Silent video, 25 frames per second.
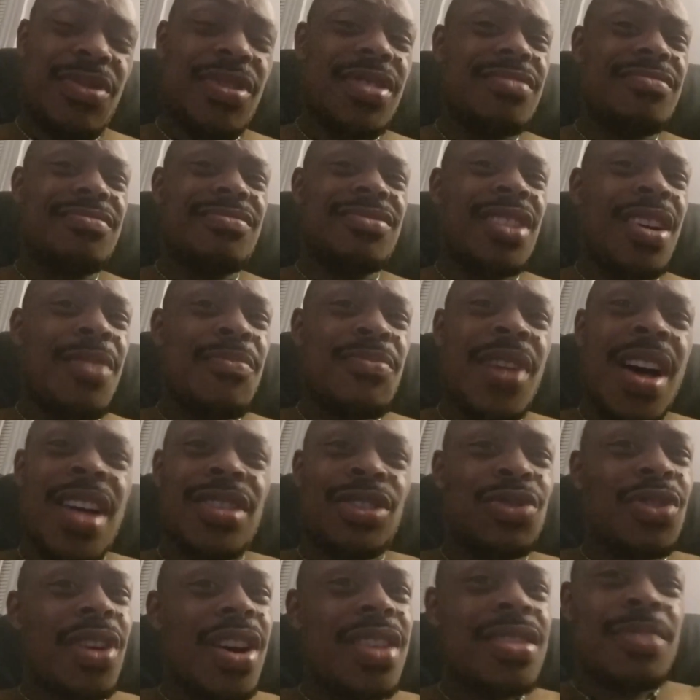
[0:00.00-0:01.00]
But I'm
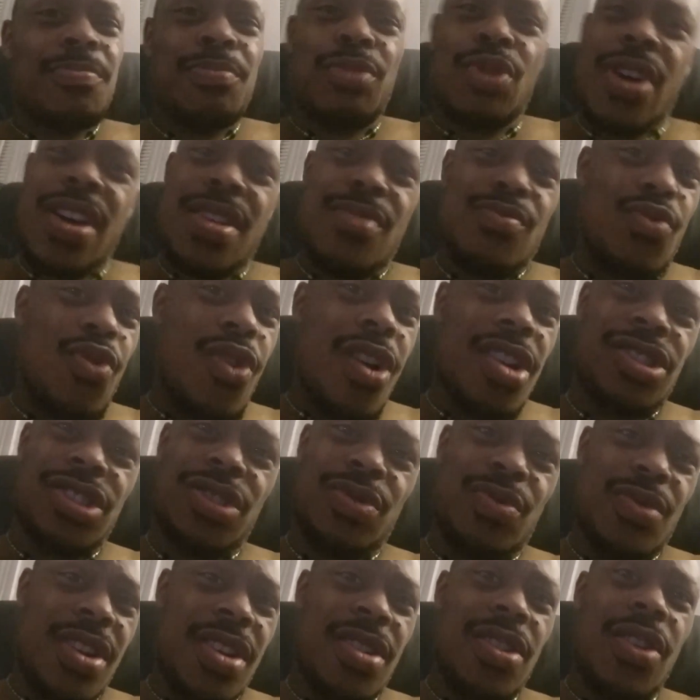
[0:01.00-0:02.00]
not trying to
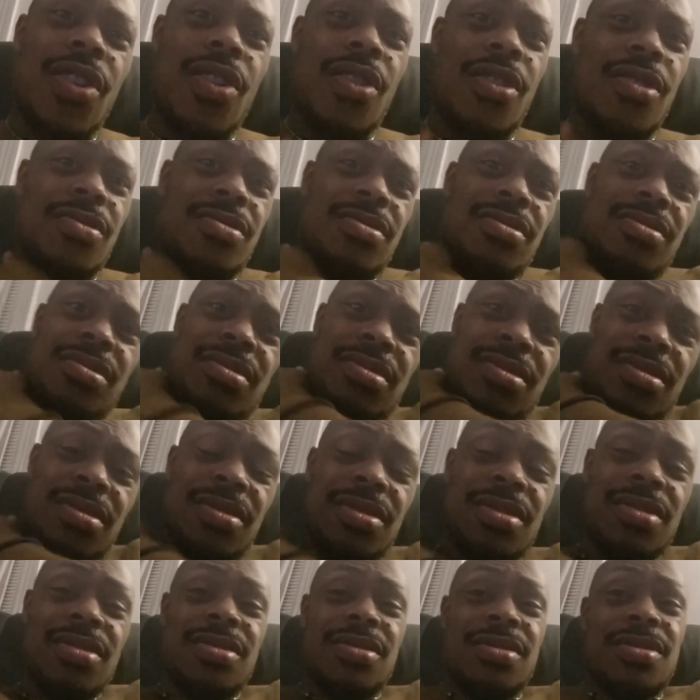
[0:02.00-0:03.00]
brainwash you at all.
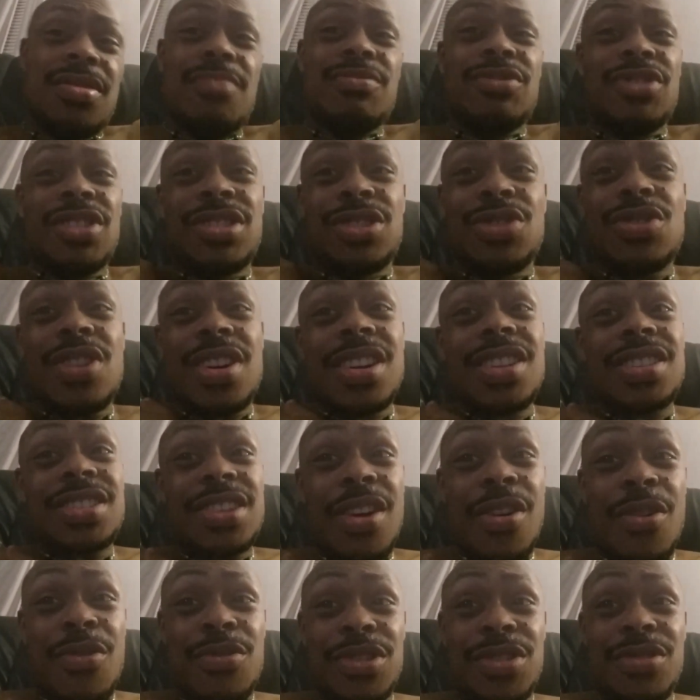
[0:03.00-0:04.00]
I'm just trying to
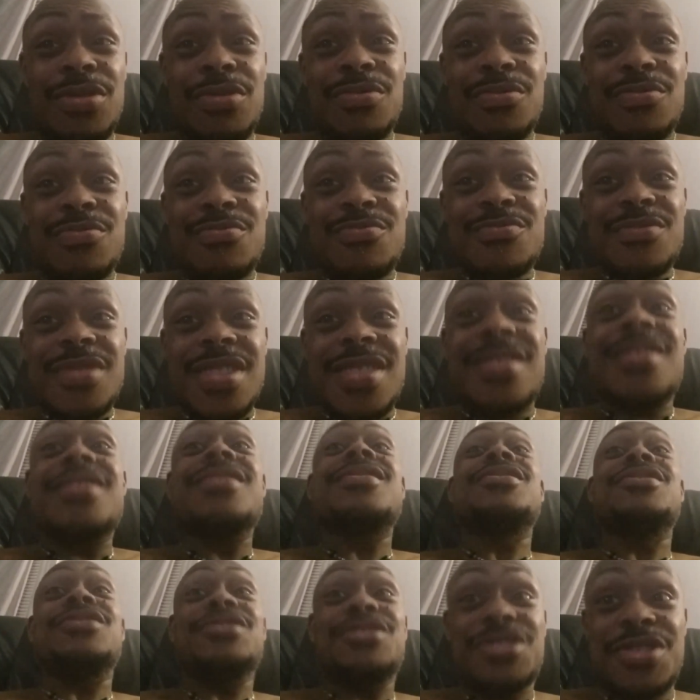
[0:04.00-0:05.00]
tell you,
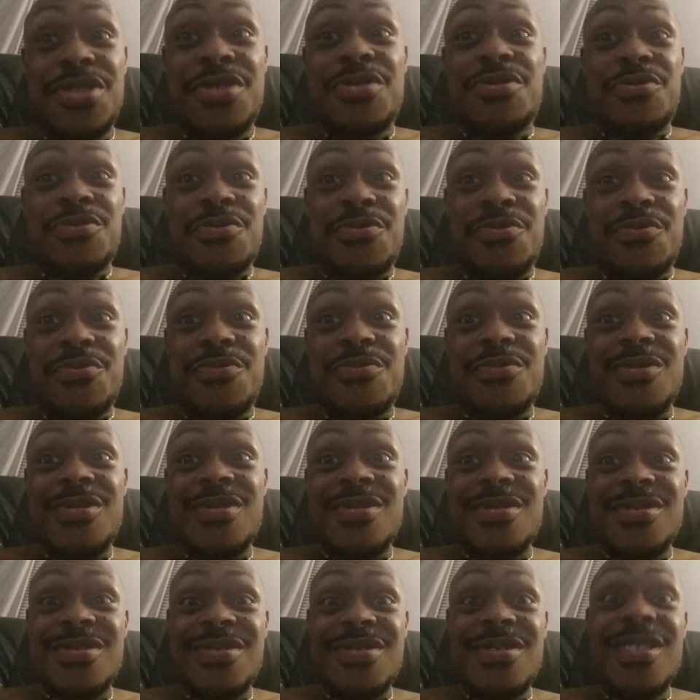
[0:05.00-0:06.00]
you
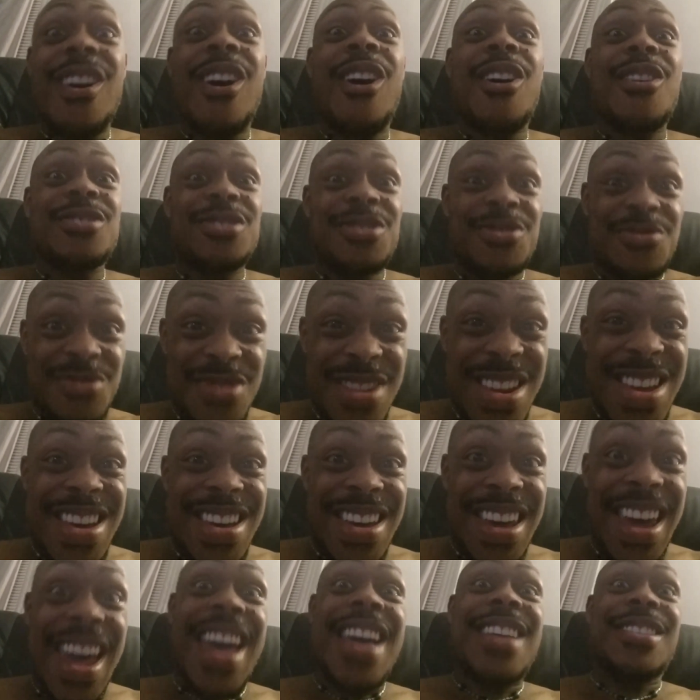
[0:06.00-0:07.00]
are
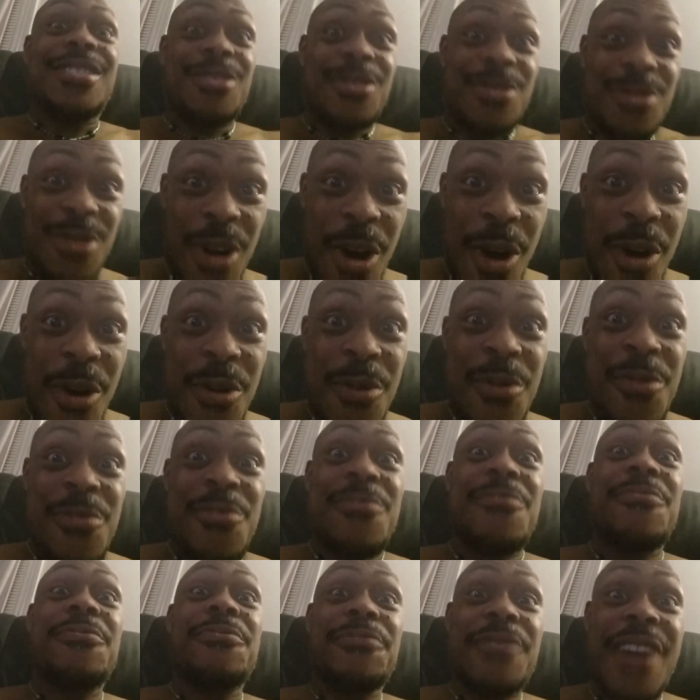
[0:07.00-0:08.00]
unique in your
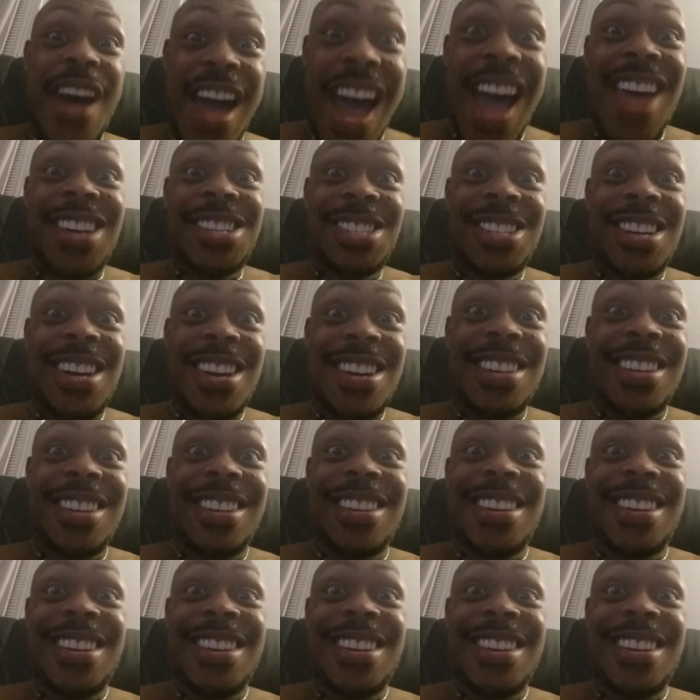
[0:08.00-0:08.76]
own fashion.